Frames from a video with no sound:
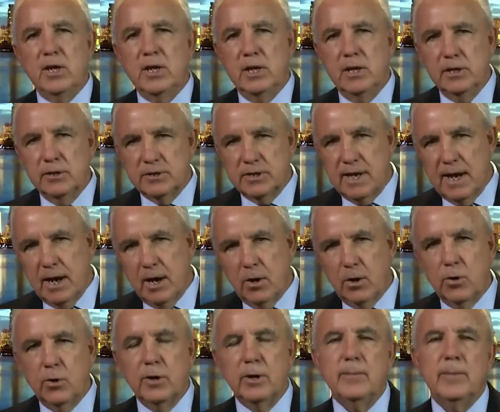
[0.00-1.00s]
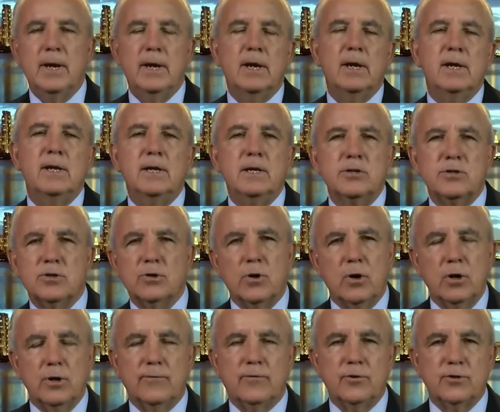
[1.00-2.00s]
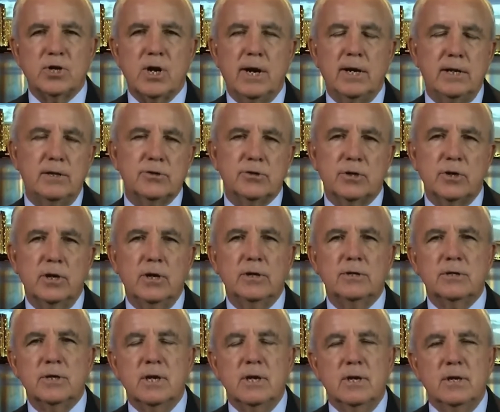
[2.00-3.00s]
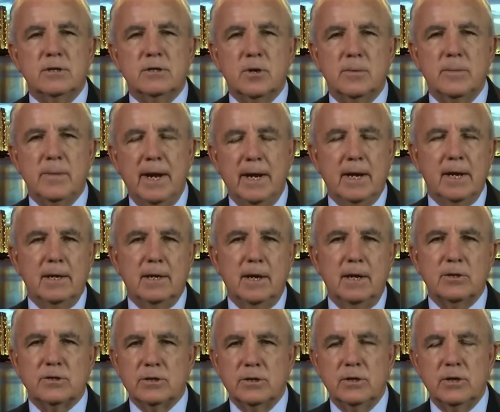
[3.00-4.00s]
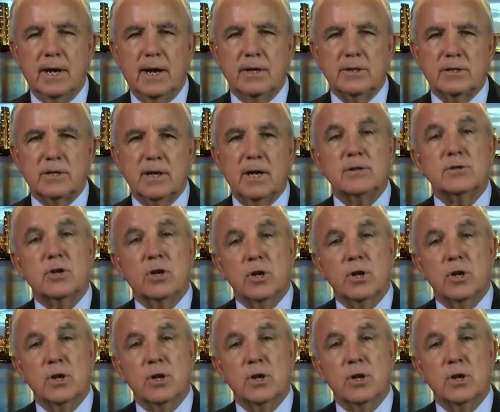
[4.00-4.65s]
he is now going to make it easier for Chinese goods to make it into the United States,